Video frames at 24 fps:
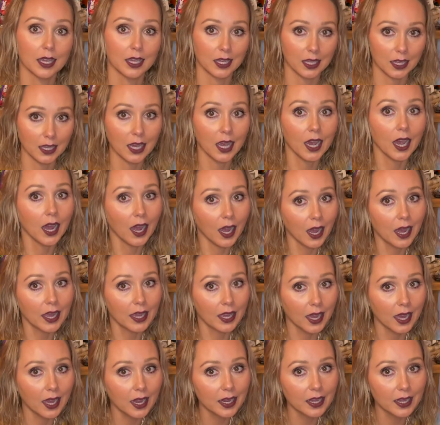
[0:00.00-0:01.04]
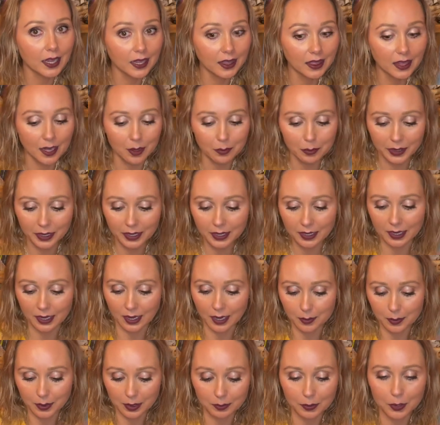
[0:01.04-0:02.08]
yeah, I gotta get that blanket. I
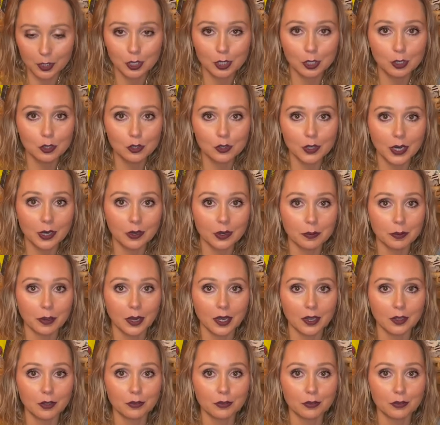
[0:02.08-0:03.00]
mean, I'm a huge Harry Potter